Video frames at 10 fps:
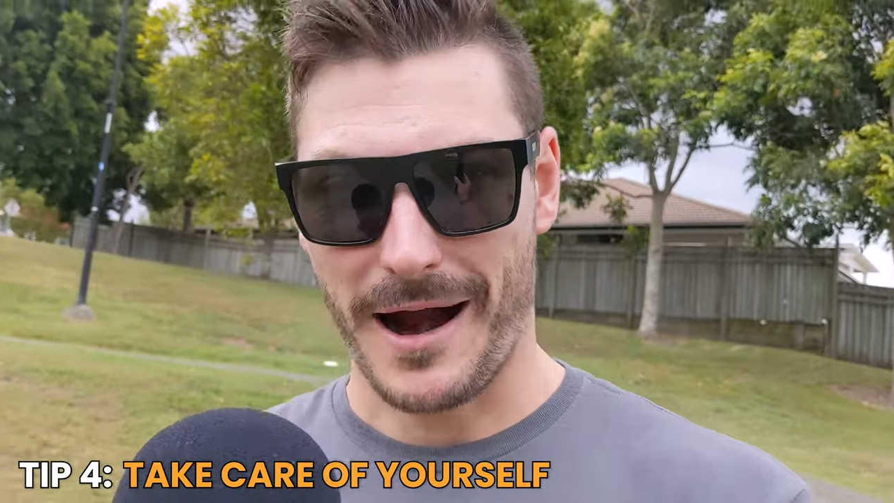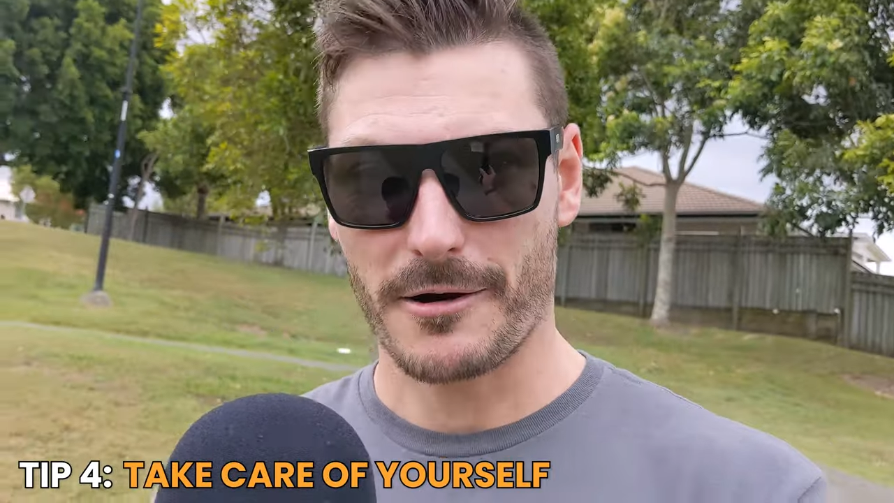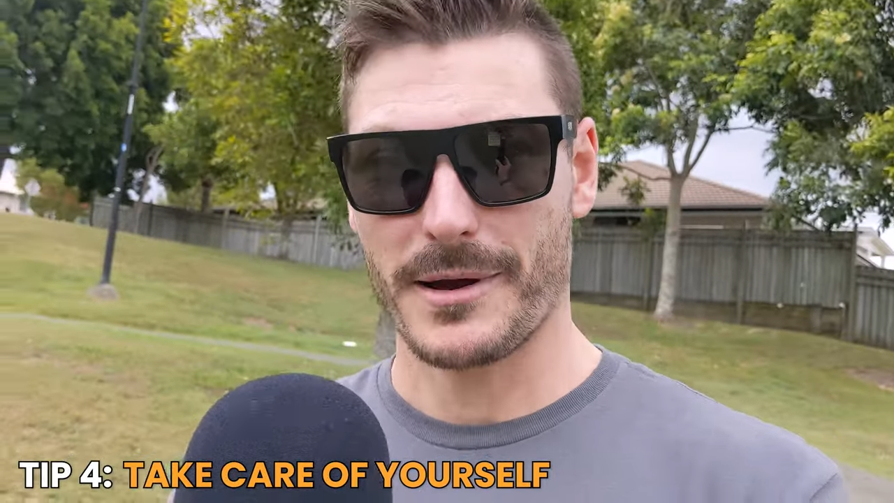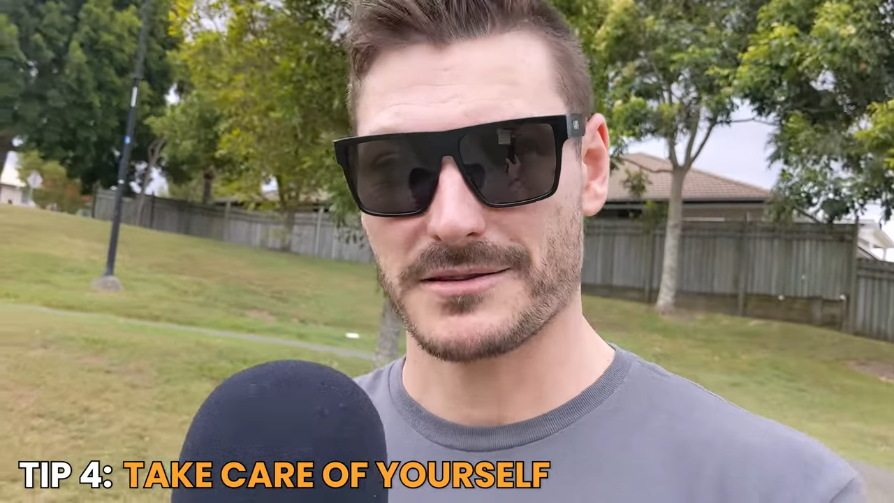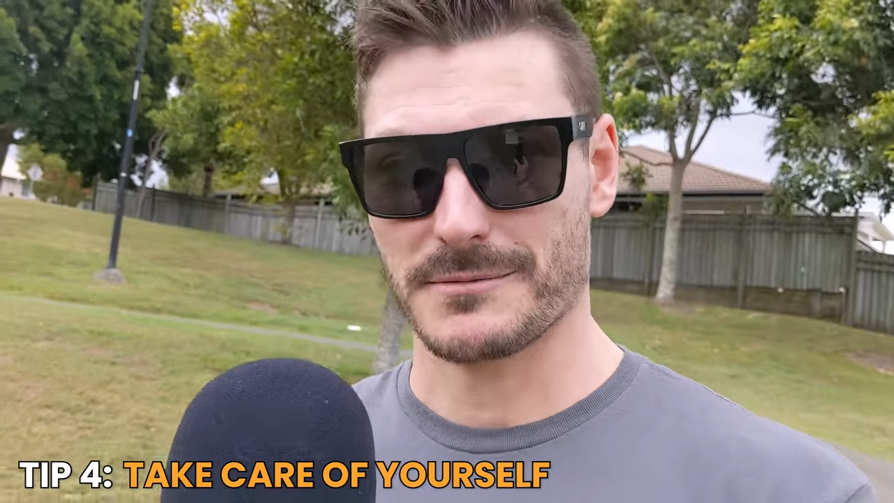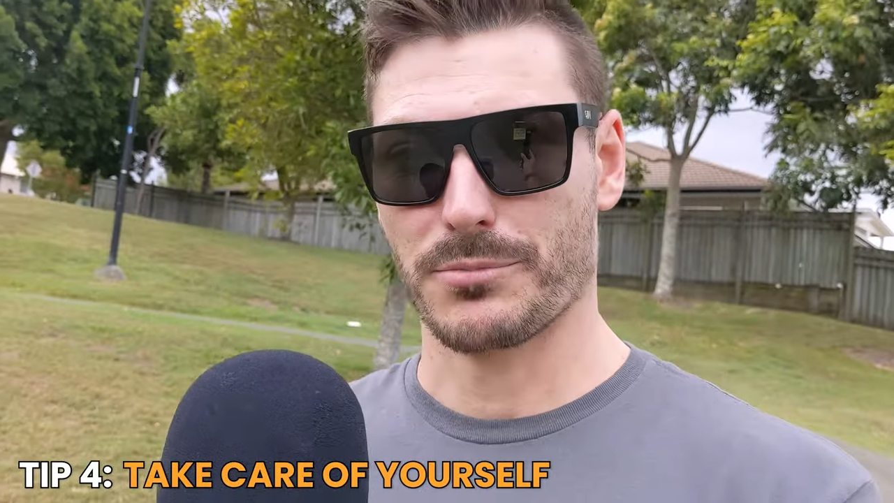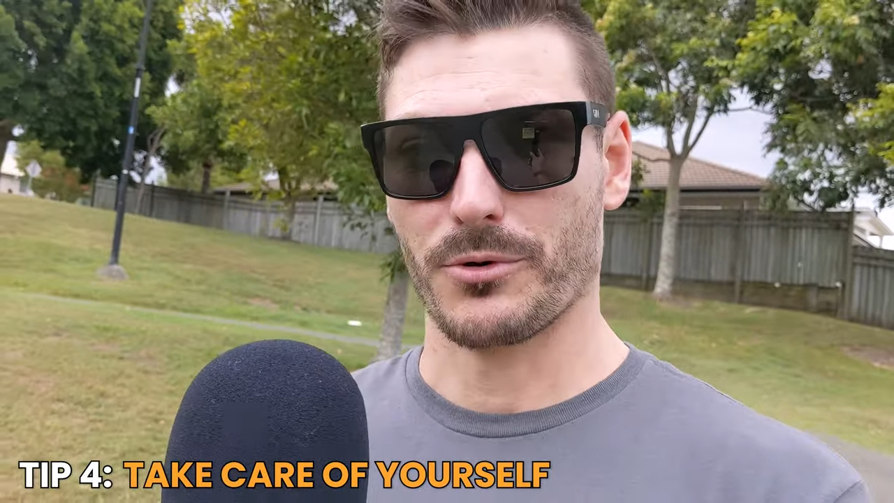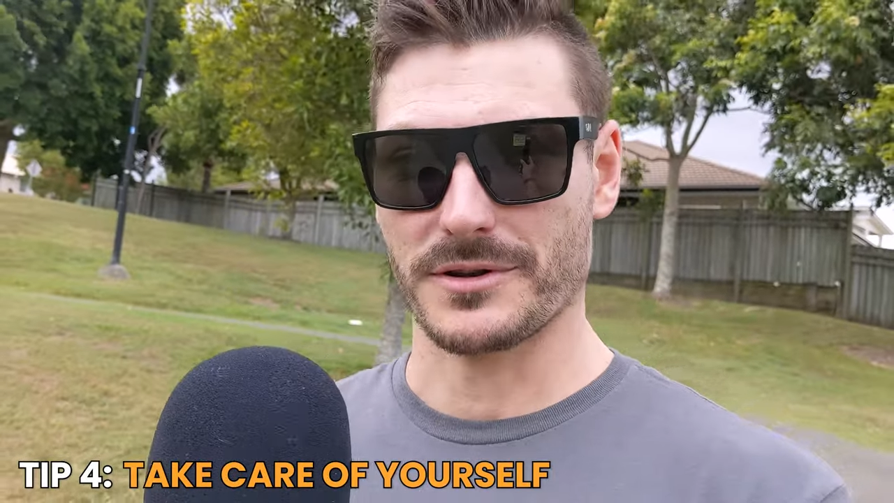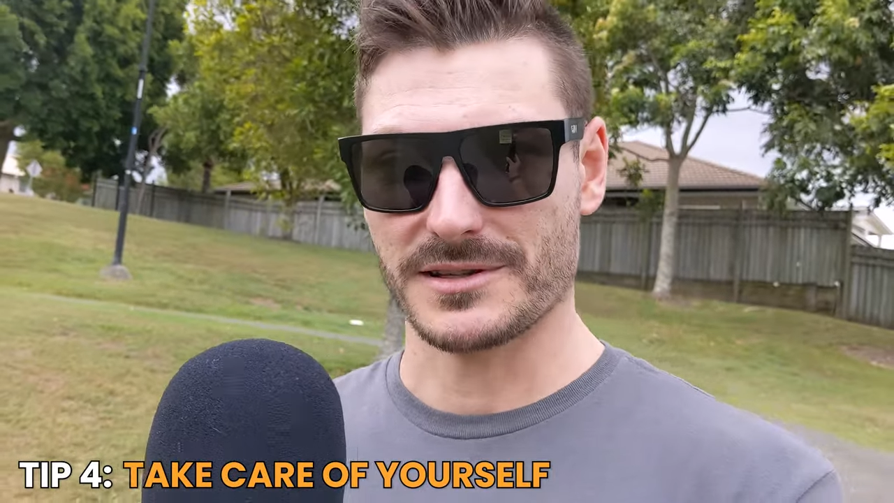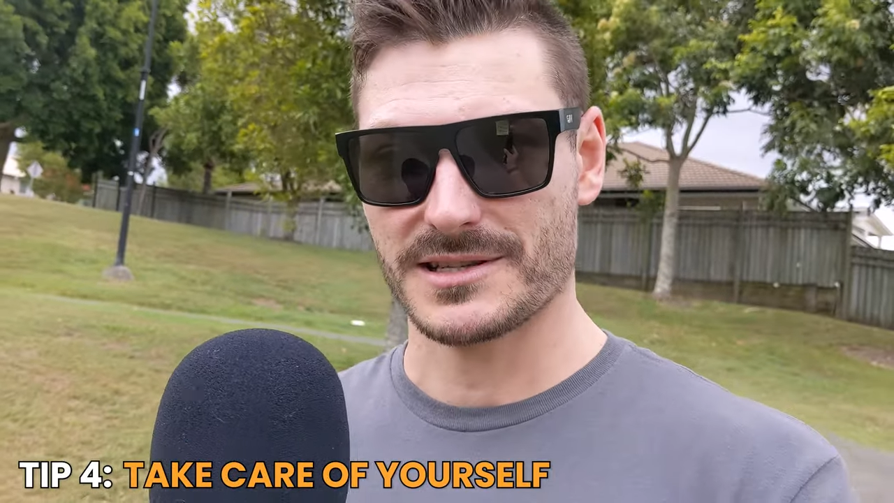paramount
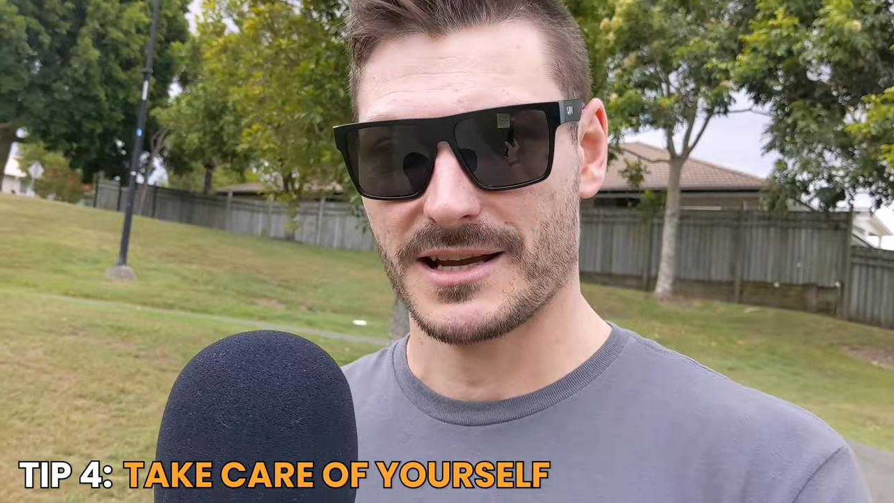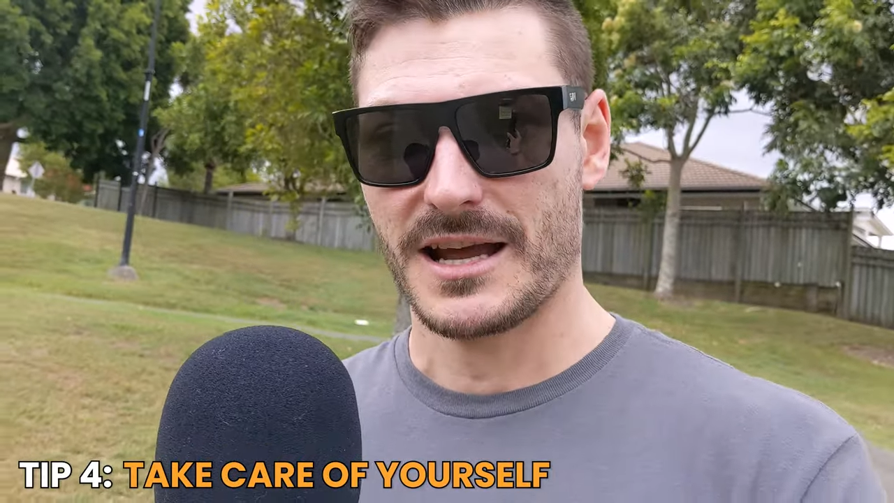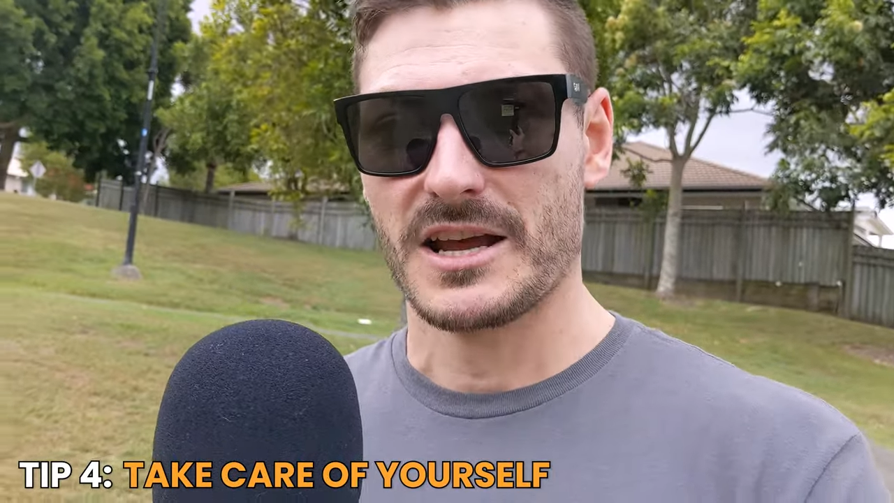importance,